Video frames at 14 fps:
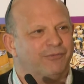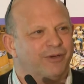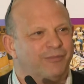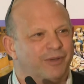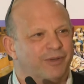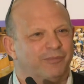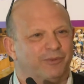when
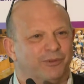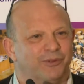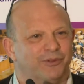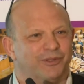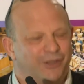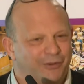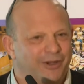
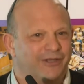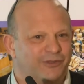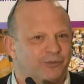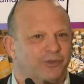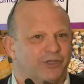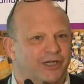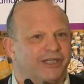people go out to
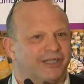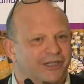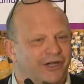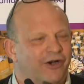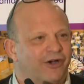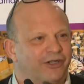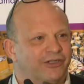work and
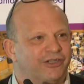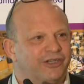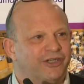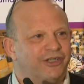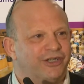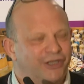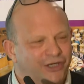can't
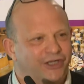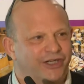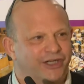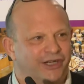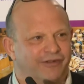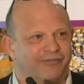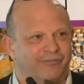earn
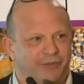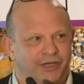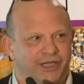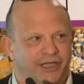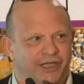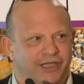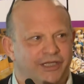enough
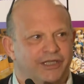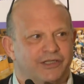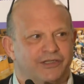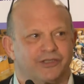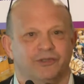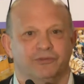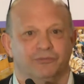money
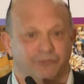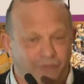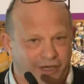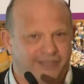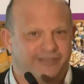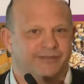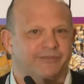to
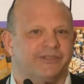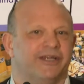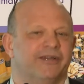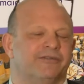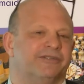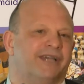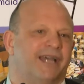raise
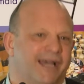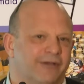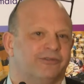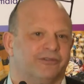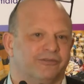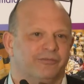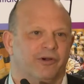themselves
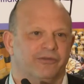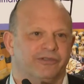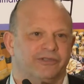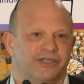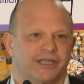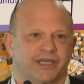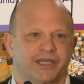out of
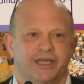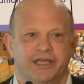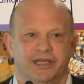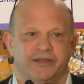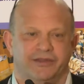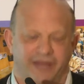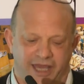poverty?
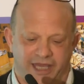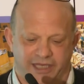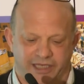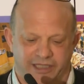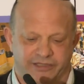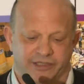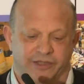That
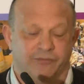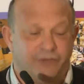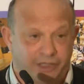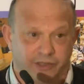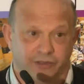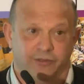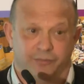is a
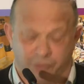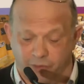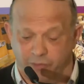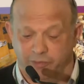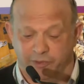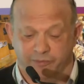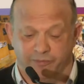real
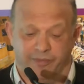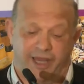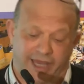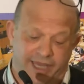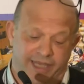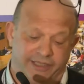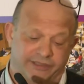problem,
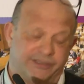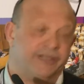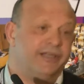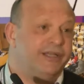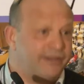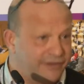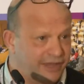and
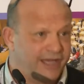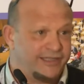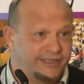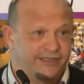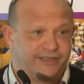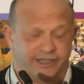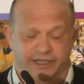that
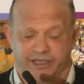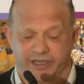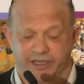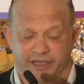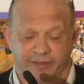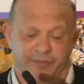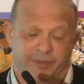is
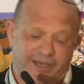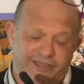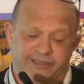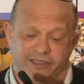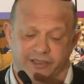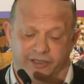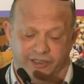a, a
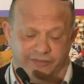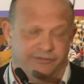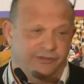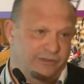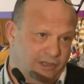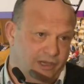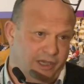baseline, if
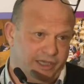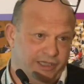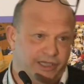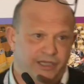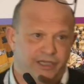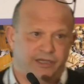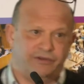you
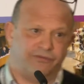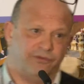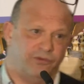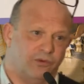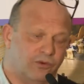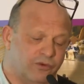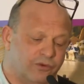like,
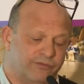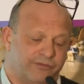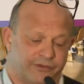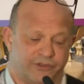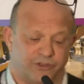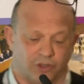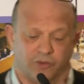for, for
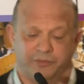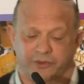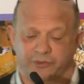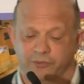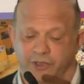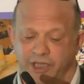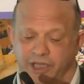the job
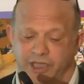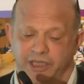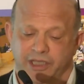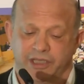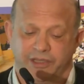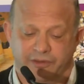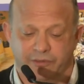that we,
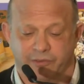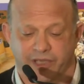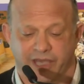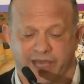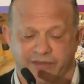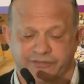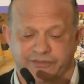that we
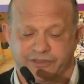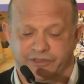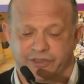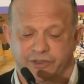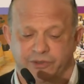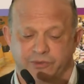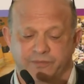have to
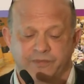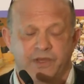do.